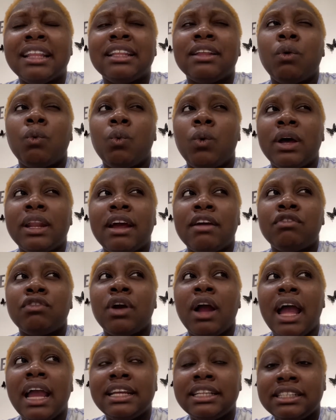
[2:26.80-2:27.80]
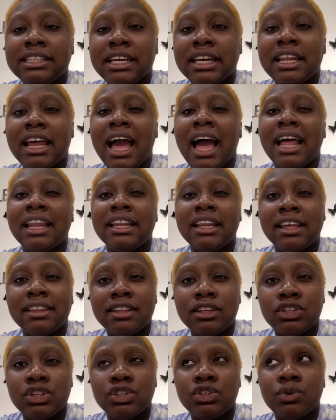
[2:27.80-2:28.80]
Whatever I did had
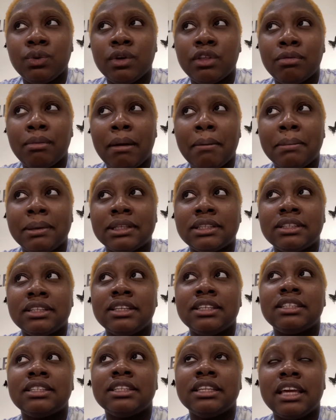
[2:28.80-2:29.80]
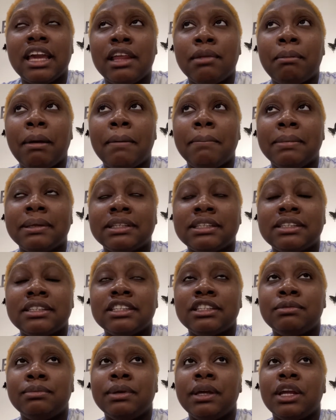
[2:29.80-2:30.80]
nothing to do with my business, yet my business
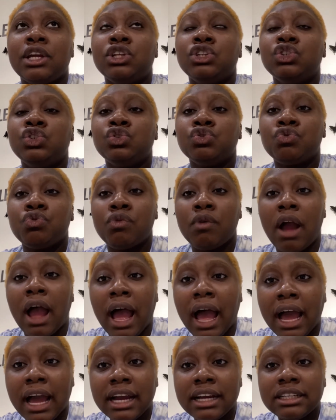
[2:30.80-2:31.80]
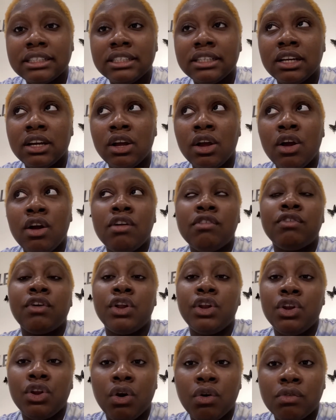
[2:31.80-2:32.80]
is being dragged
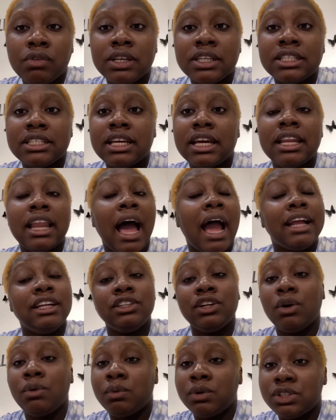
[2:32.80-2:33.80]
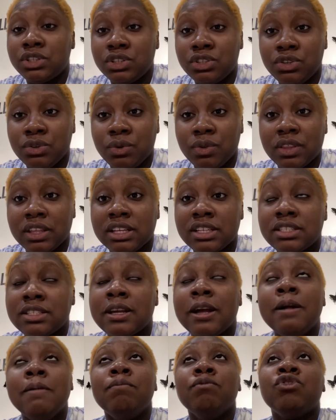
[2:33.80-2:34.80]
for no reason. I don't want to do this.
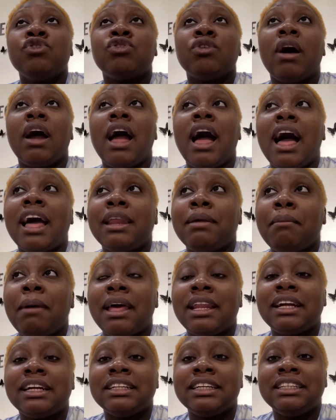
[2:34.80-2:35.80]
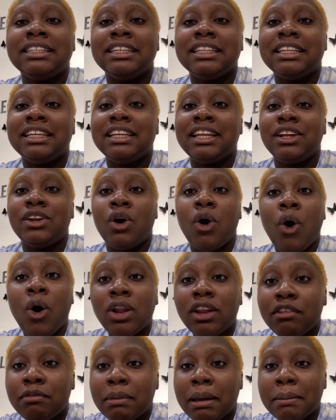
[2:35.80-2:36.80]
So I automatically deleted
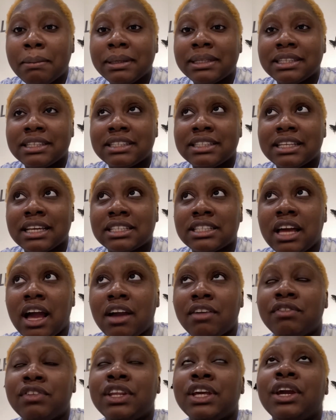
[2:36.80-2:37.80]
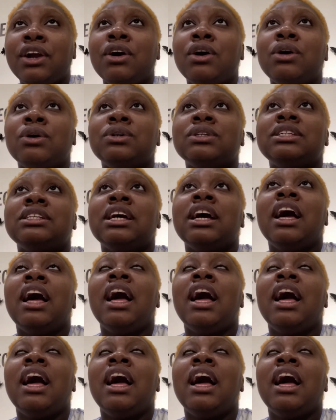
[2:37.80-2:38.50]
all of my business TikTok videos,